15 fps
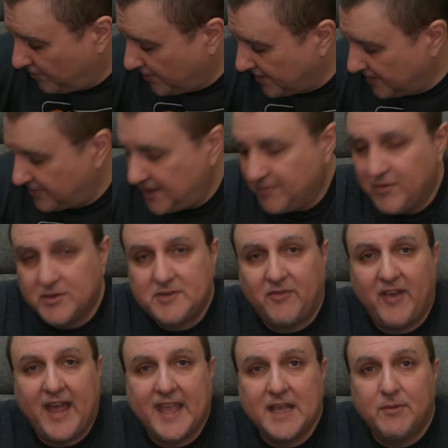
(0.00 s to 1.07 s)
one of the most
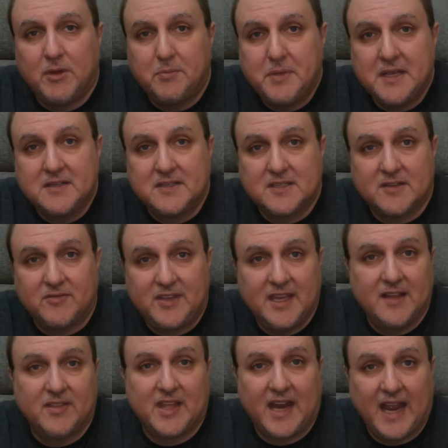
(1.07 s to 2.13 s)
valuable pieces of
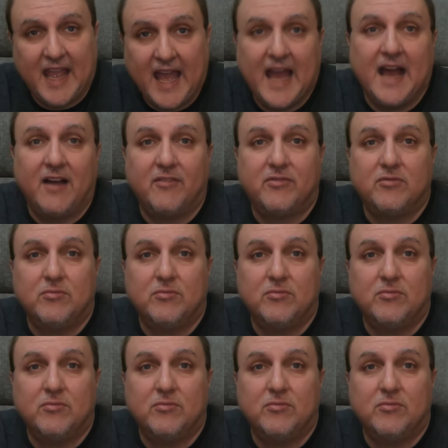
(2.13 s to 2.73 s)
kit that I have